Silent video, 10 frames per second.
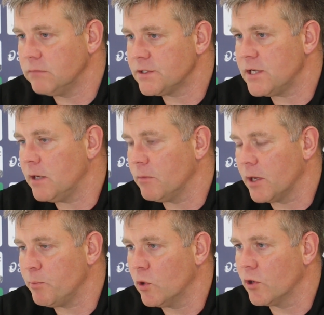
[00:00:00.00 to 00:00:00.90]
a team
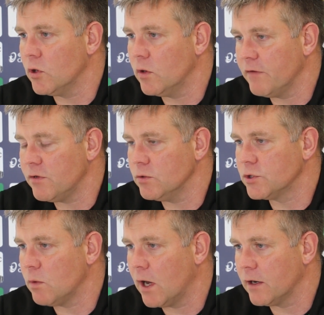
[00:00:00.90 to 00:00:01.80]
like Bordeaux have
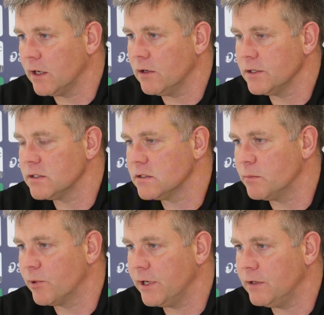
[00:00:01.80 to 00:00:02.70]
huge quality license to
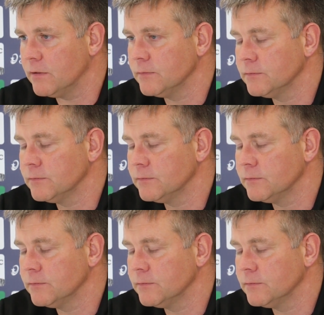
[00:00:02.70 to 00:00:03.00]
breathe.